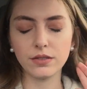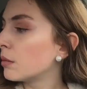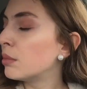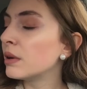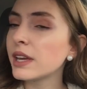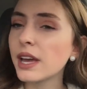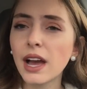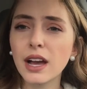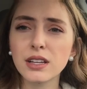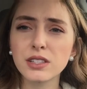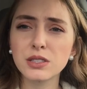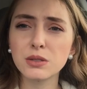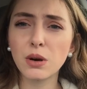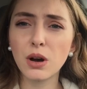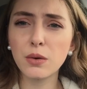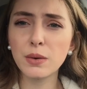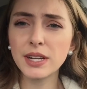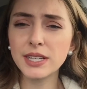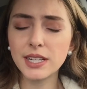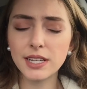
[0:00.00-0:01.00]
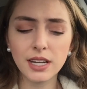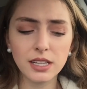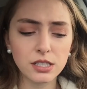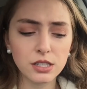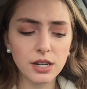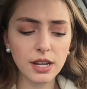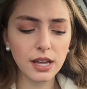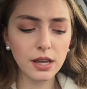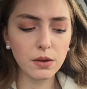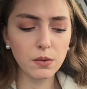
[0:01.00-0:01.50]
But yeah, so all we did
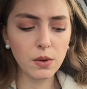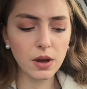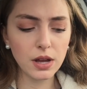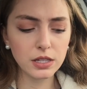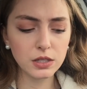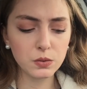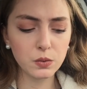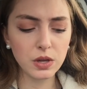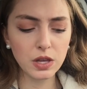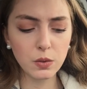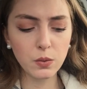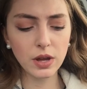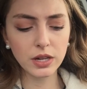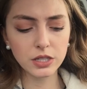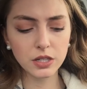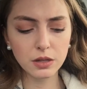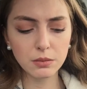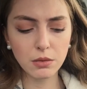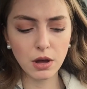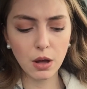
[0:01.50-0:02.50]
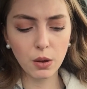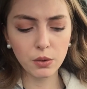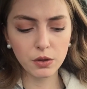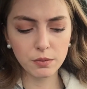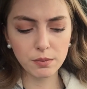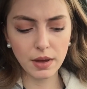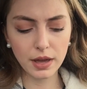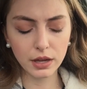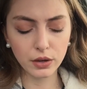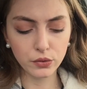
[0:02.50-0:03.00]
yesterday was we went to the mall
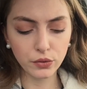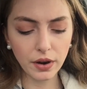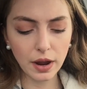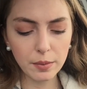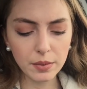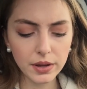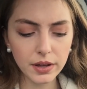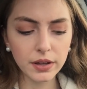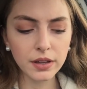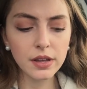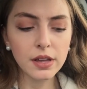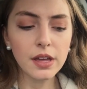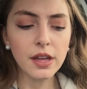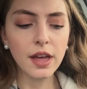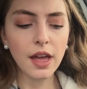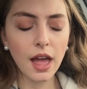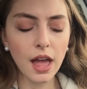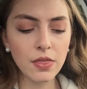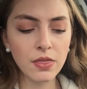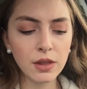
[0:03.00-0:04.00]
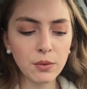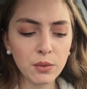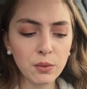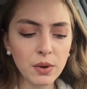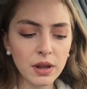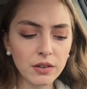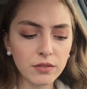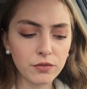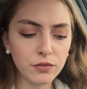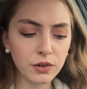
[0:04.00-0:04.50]
with my grandma, and then we
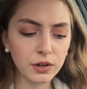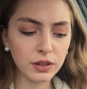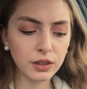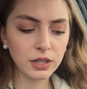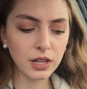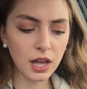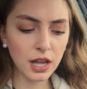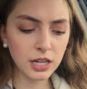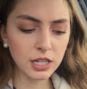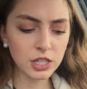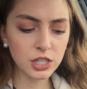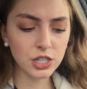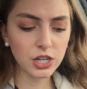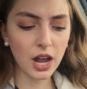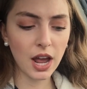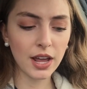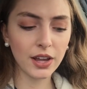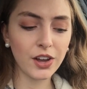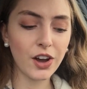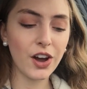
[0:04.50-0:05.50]
went for lunch. I